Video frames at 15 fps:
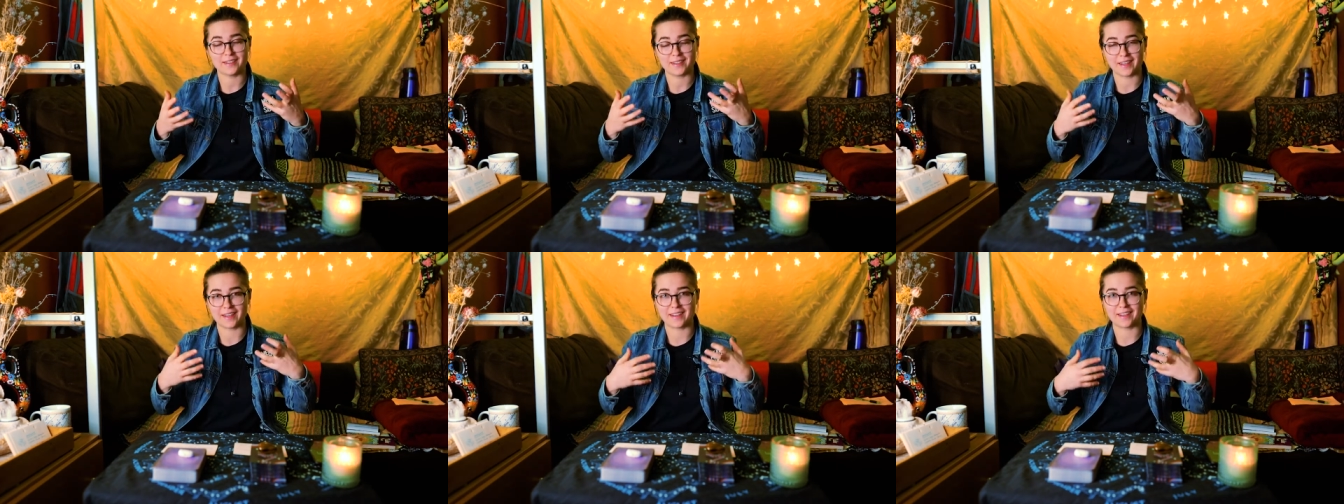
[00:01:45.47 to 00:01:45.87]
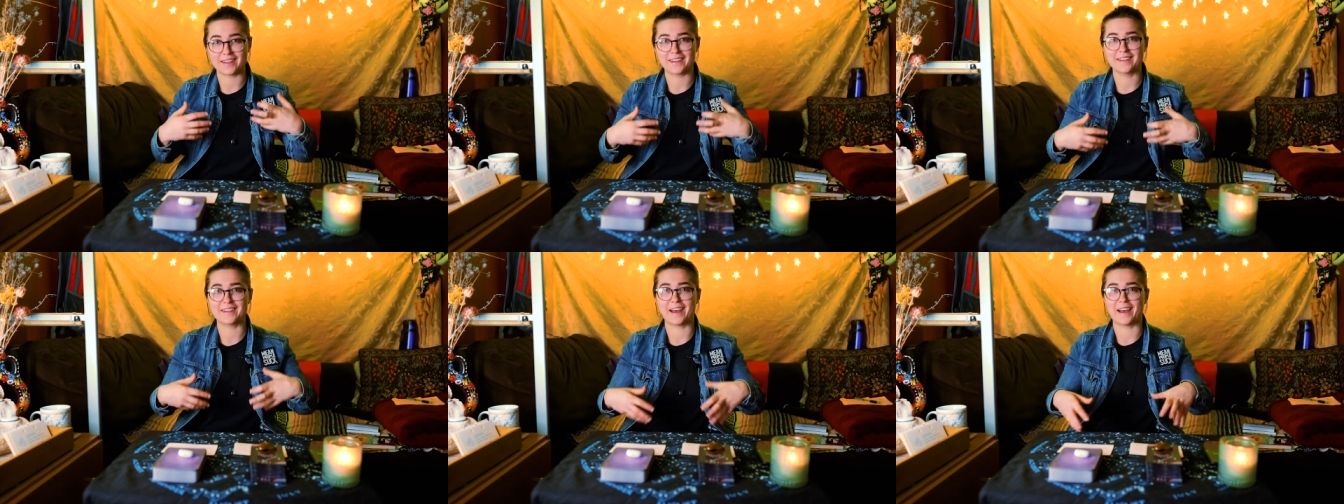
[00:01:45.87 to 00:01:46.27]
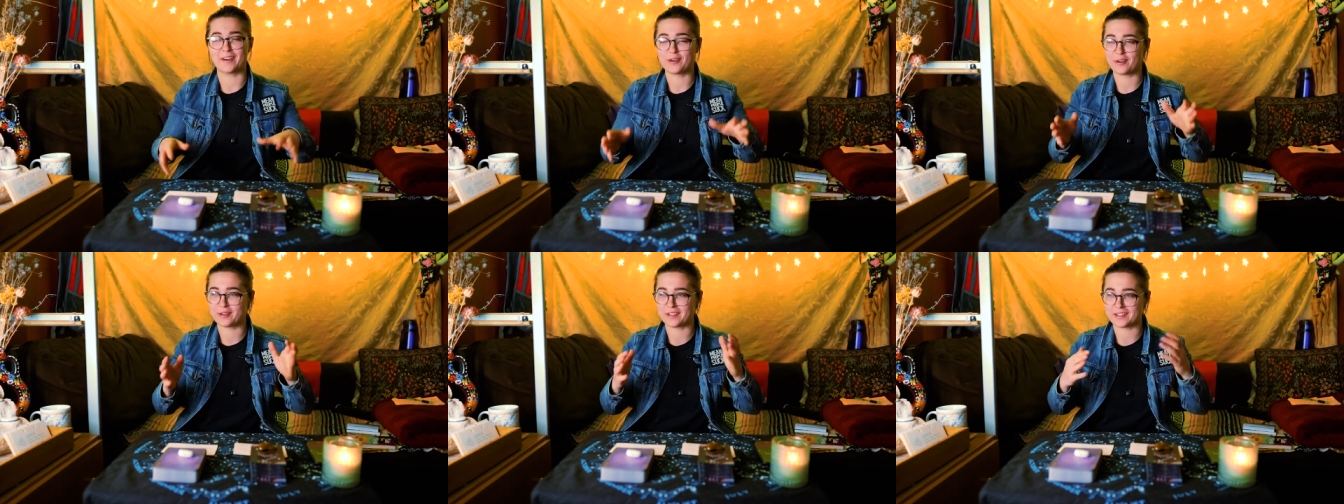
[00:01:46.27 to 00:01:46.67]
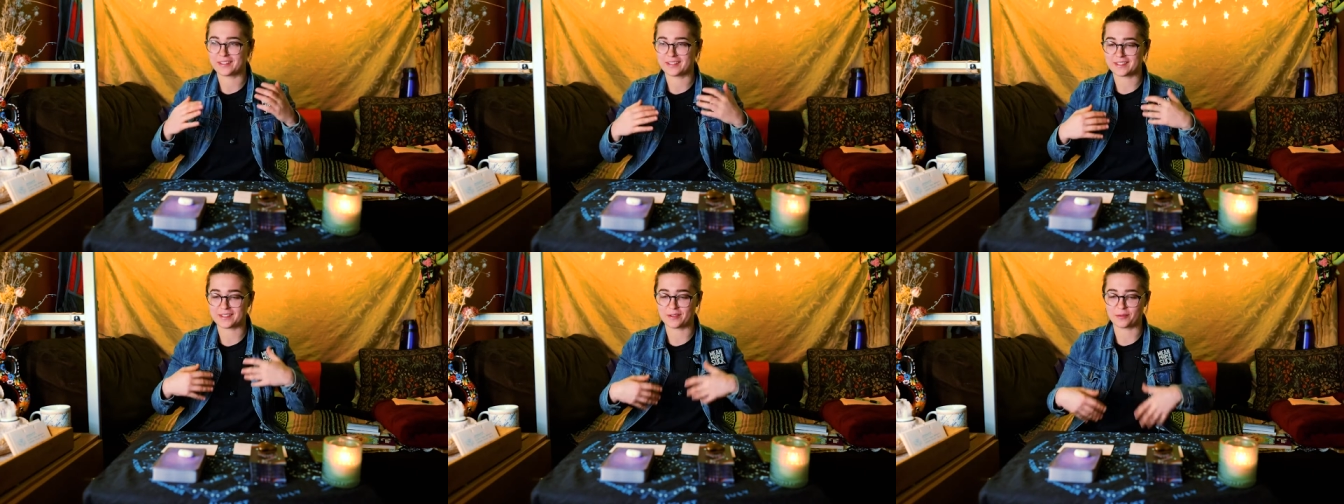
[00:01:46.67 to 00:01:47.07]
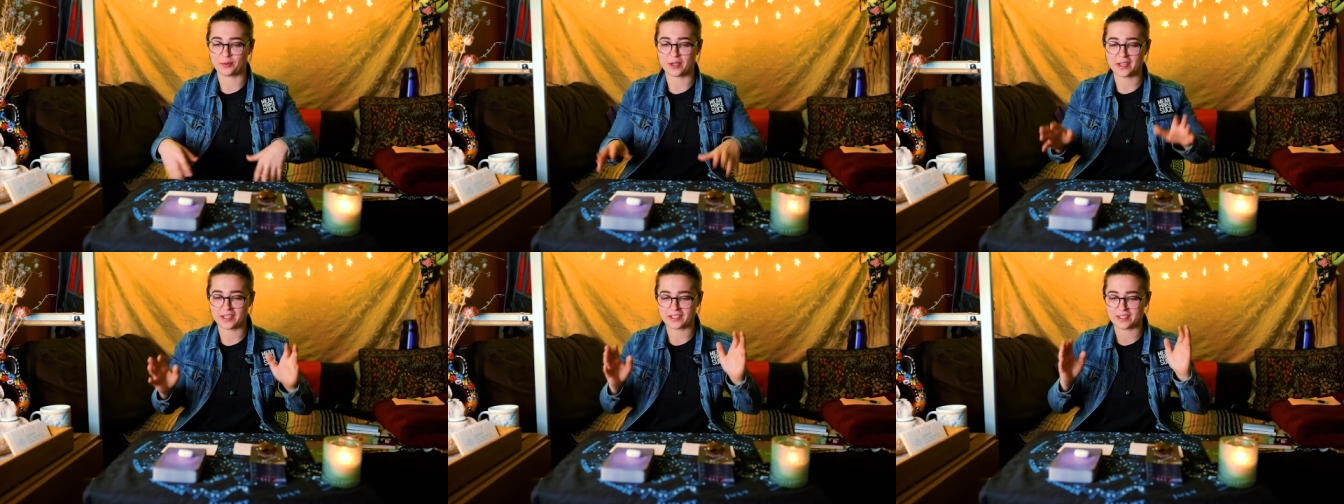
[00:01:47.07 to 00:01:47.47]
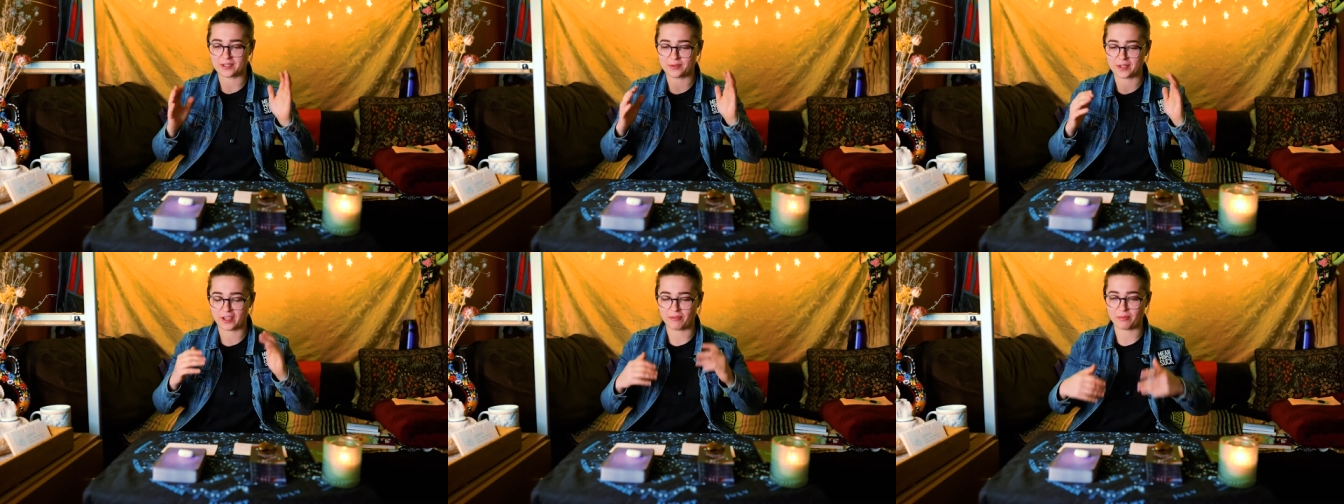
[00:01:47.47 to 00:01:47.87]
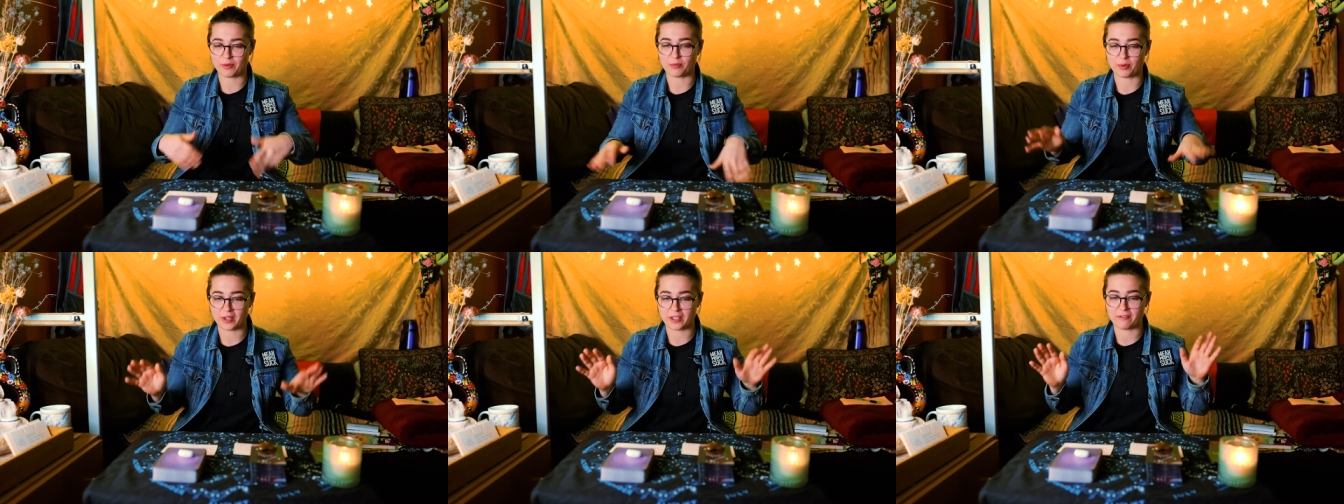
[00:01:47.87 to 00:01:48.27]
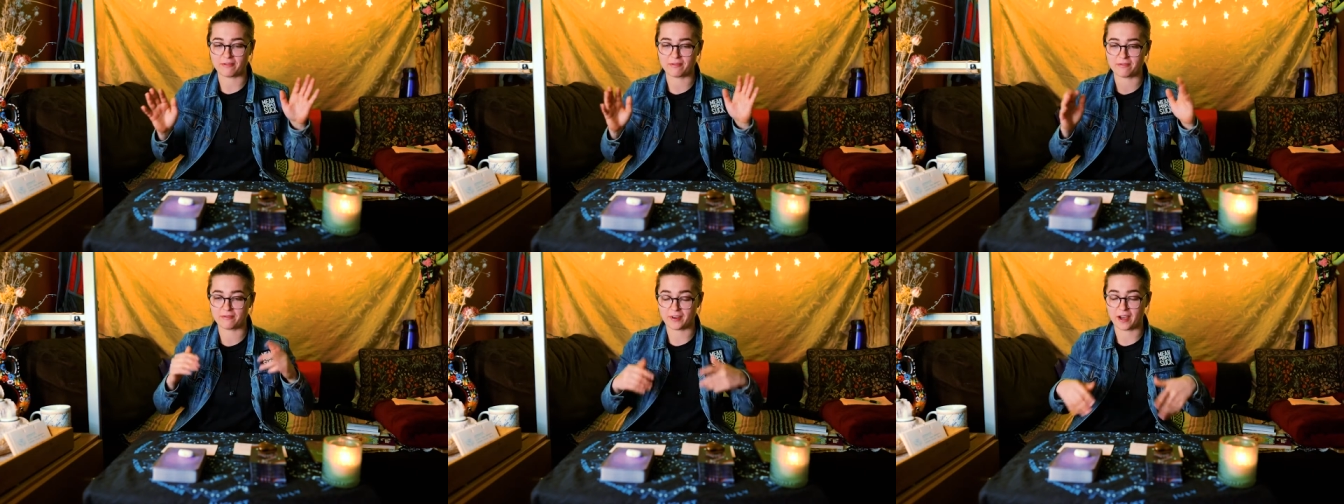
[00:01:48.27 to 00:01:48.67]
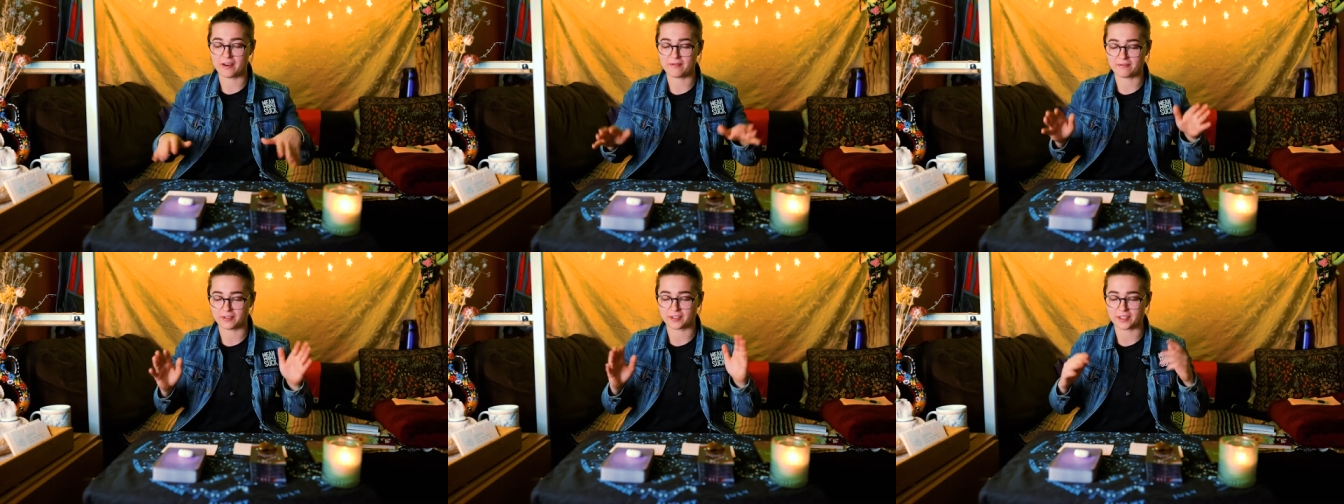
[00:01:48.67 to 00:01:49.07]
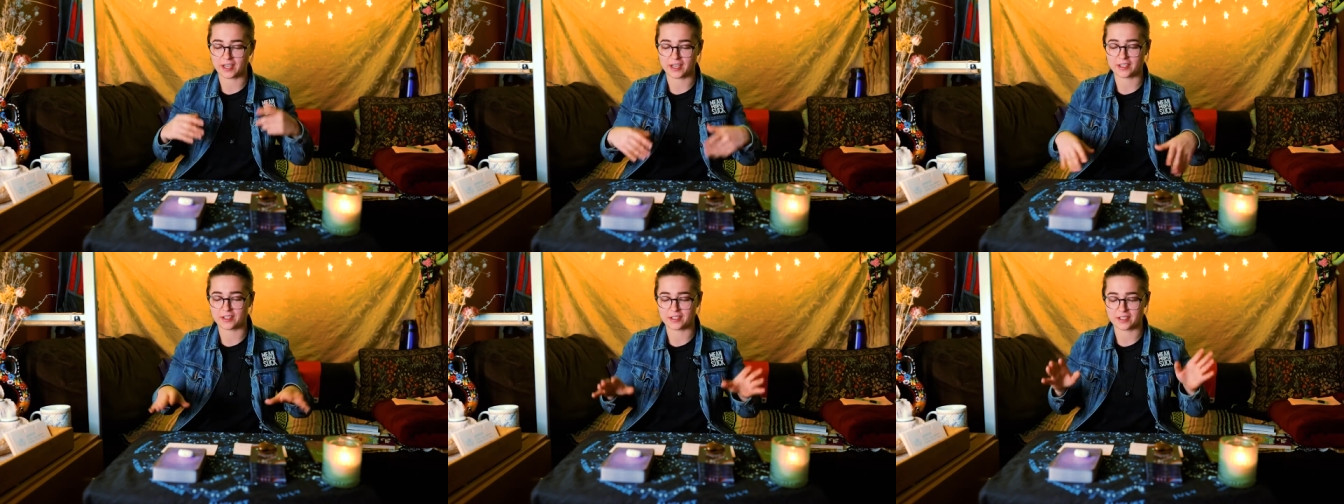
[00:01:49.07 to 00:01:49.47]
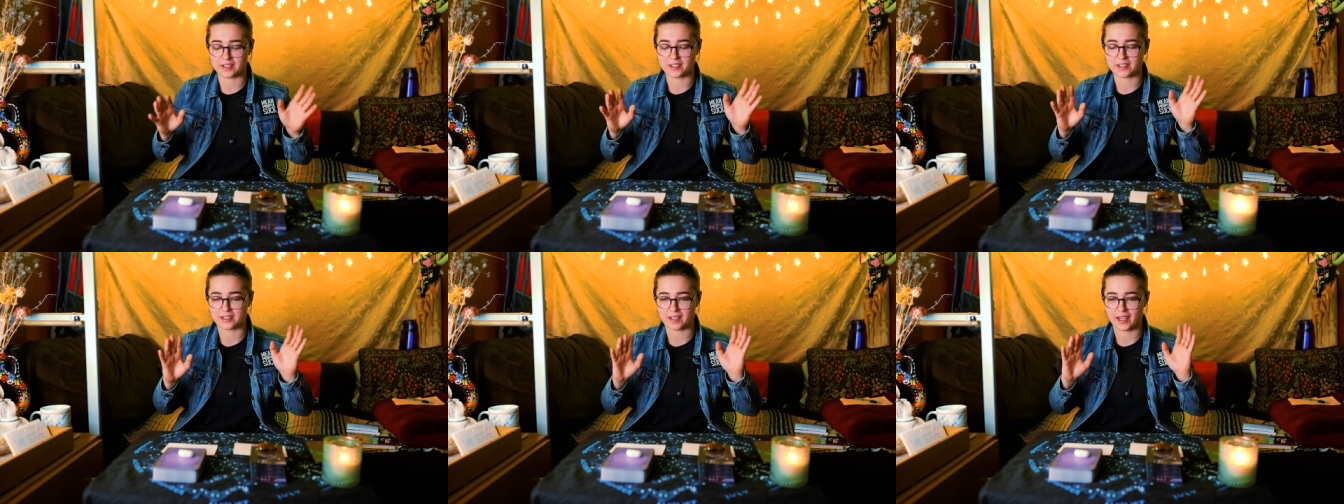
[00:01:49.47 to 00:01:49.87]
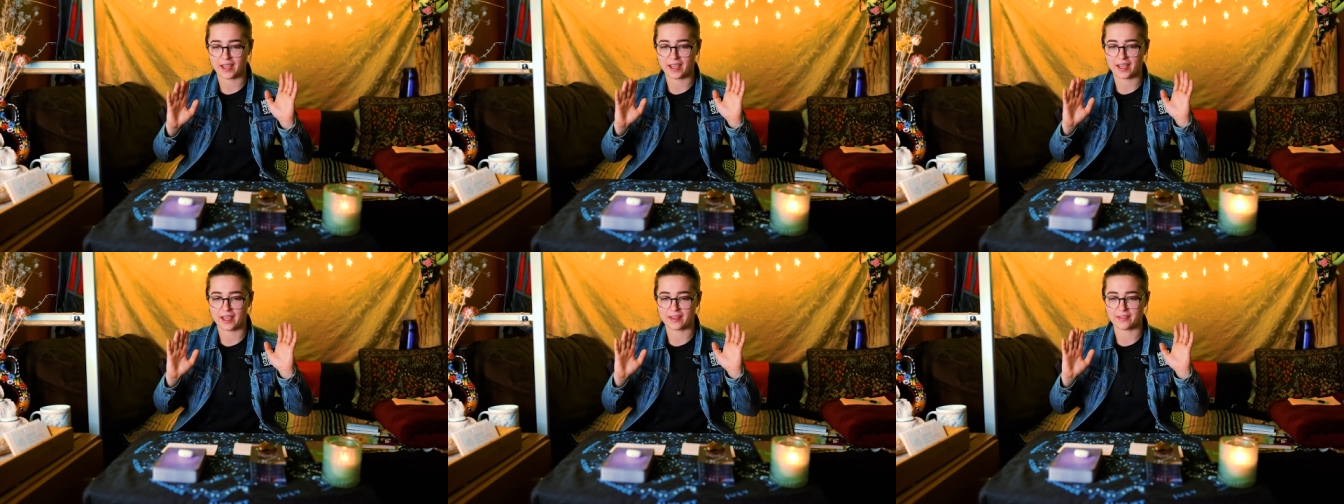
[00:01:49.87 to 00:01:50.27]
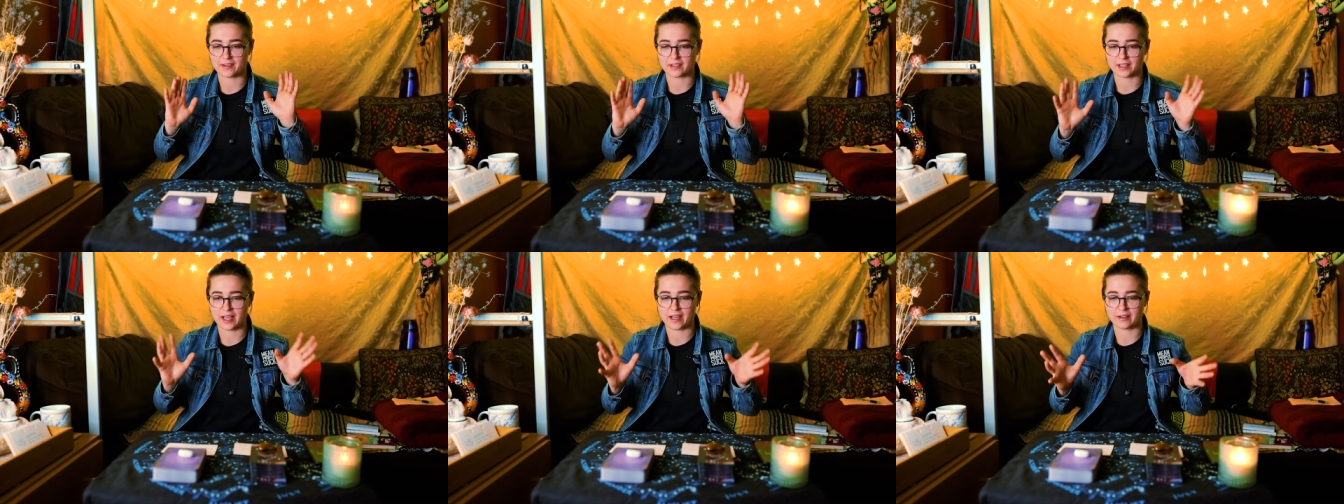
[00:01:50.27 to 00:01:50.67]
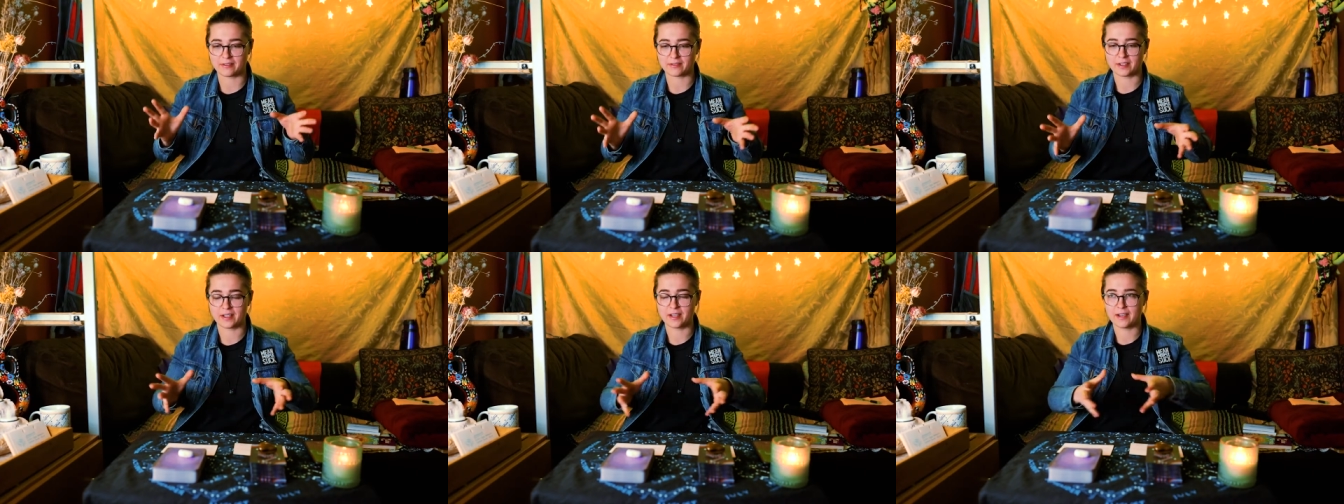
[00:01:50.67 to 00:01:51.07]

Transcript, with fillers: Like, I know that the readings this week have been really fun, flirtatious, and there's a lot of